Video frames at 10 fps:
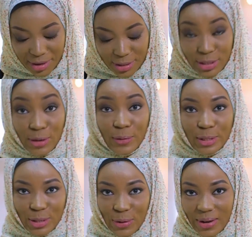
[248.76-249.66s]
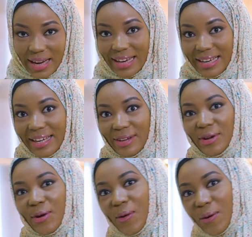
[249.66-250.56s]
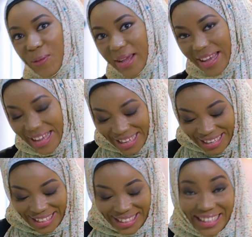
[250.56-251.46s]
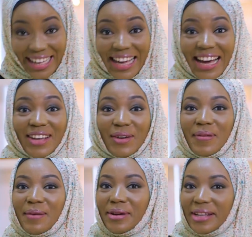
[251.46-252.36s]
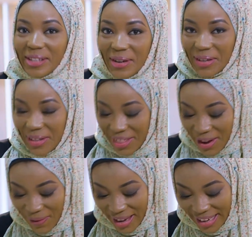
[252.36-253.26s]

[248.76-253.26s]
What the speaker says: because you don't want your alala going one way and your palm oil going another